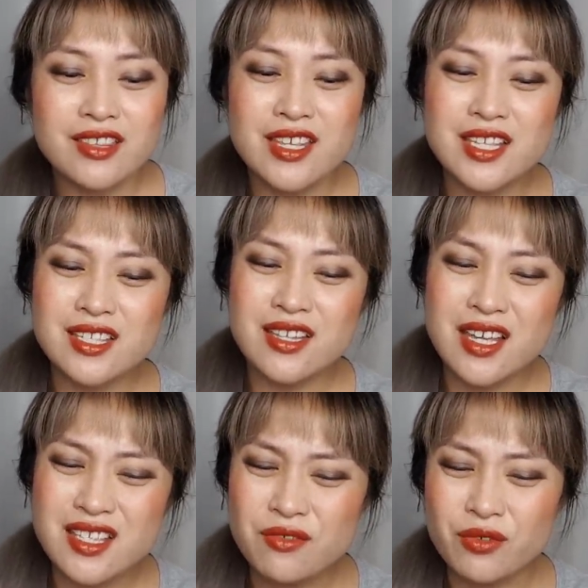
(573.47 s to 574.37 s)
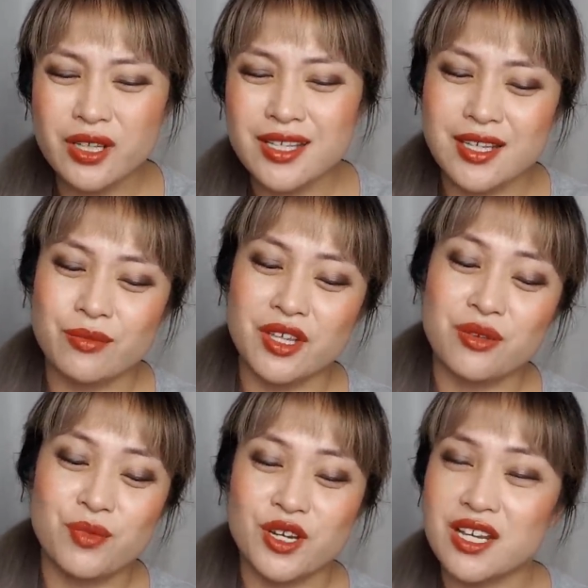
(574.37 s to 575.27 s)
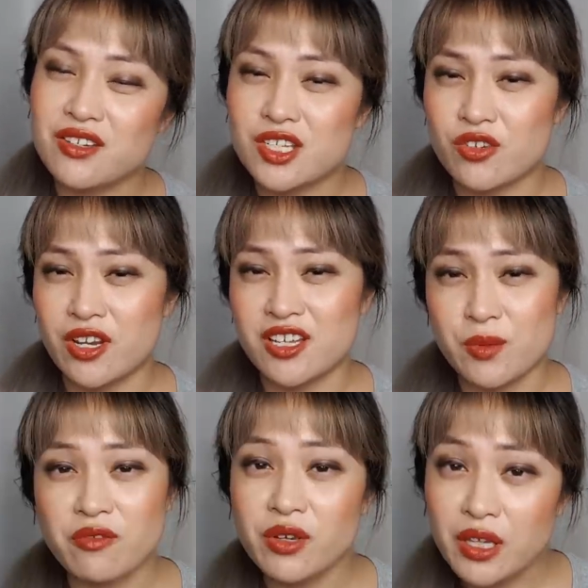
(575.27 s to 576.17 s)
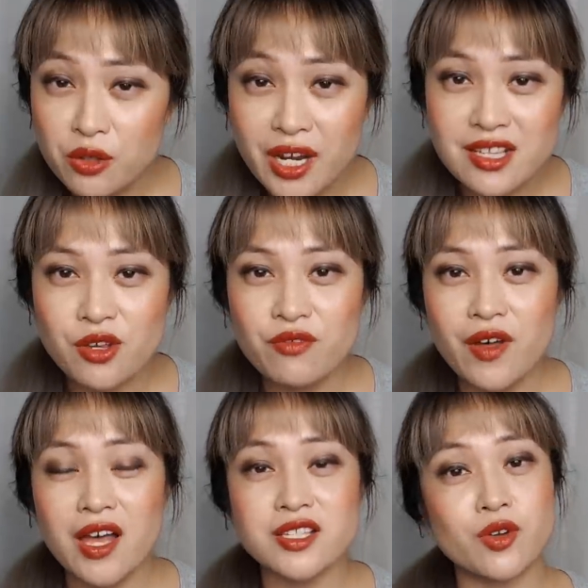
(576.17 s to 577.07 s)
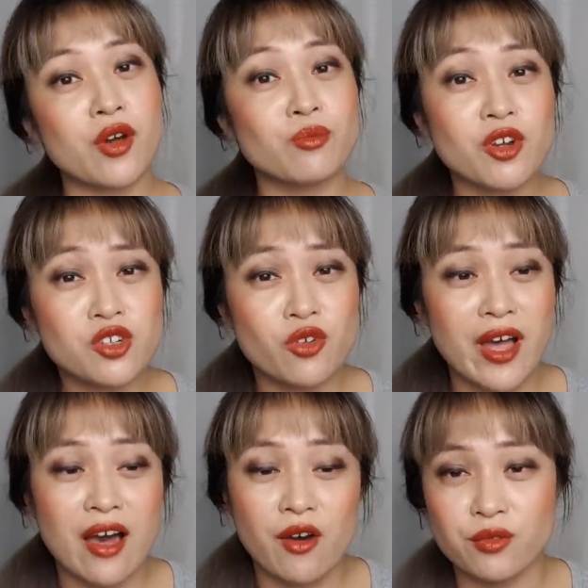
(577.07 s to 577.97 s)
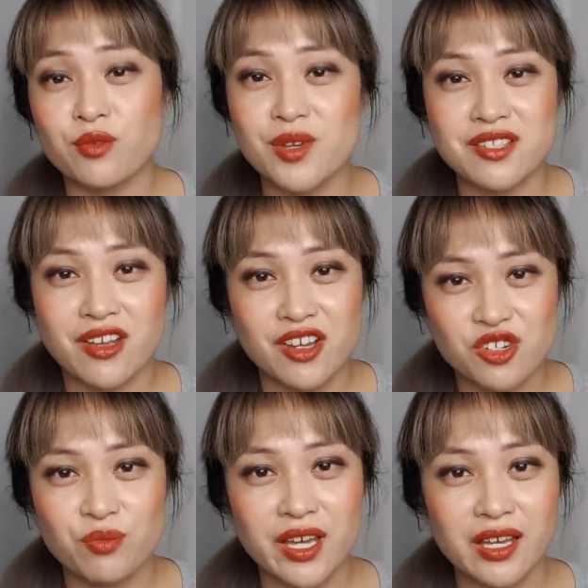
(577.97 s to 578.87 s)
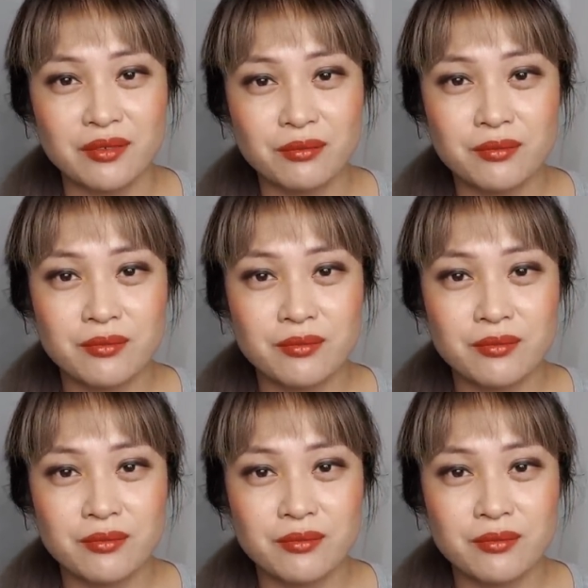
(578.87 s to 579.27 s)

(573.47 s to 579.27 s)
This isn't really something the beauty industry has been really good at so far, so I'm not sure how optimistic I should be.